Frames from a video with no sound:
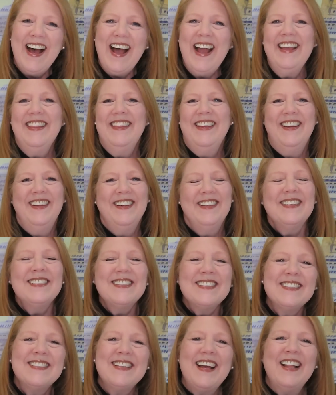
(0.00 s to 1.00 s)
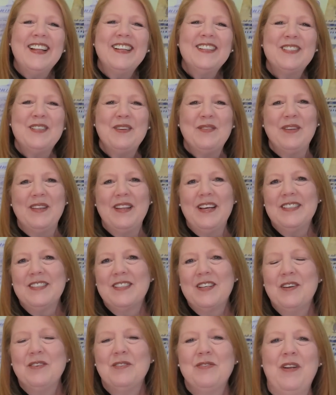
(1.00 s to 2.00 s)
Hi there, this is Allison with
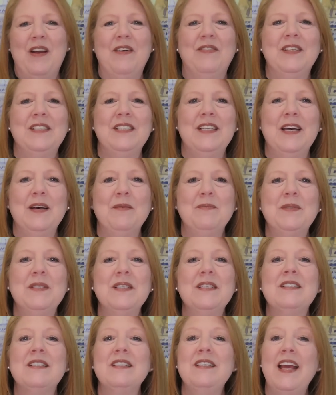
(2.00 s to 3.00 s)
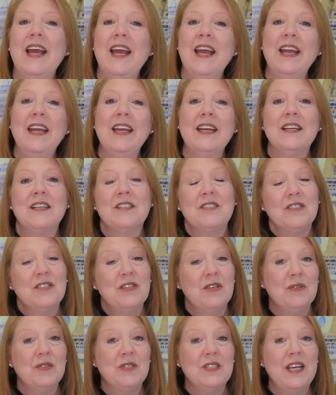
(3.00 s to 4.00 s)
Let's Go Travel Tips, and today is
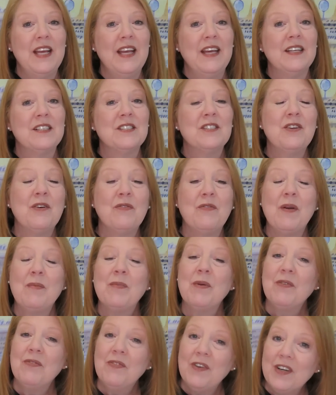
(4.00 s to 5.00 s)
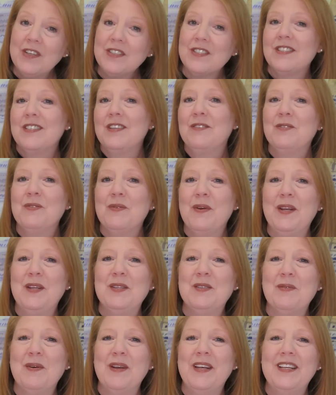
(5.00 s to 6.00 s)
Tuesday. It is November 1st of
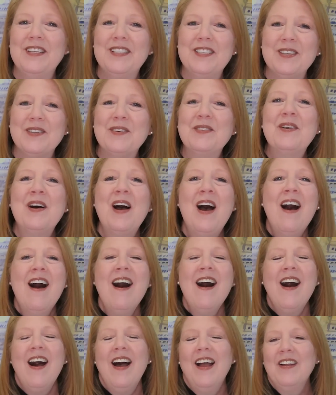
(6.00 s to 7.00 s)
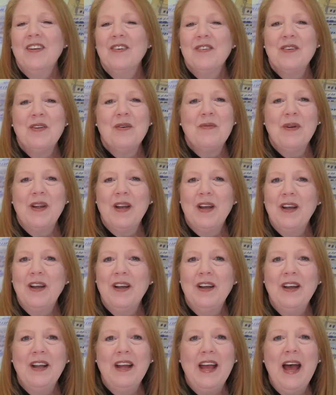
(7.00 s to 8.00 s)
2022. I don't know
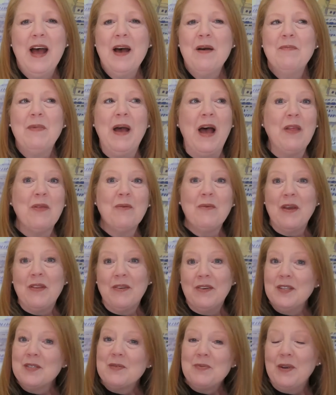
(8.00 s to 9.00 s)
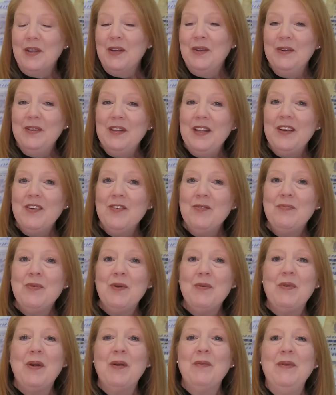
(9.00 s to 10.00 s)
where how the weather is where you live,
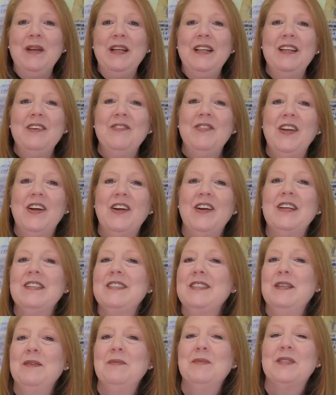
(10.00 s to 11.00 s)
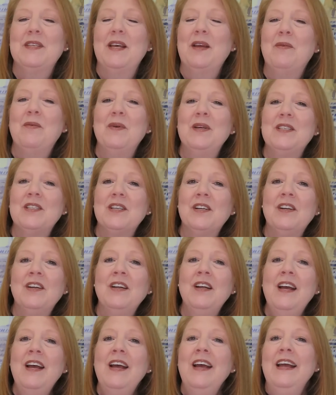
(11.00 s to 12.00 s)
but where we live here, it seems like
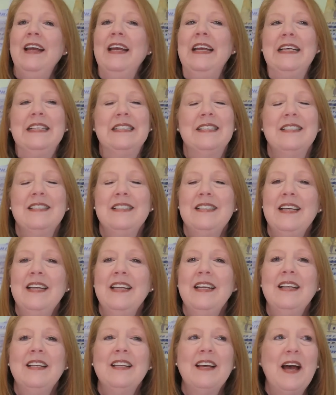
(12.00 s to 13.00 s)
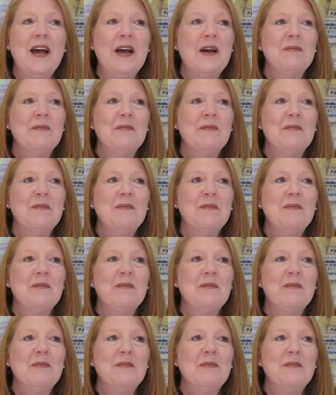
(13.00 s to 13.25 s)
winter is indeed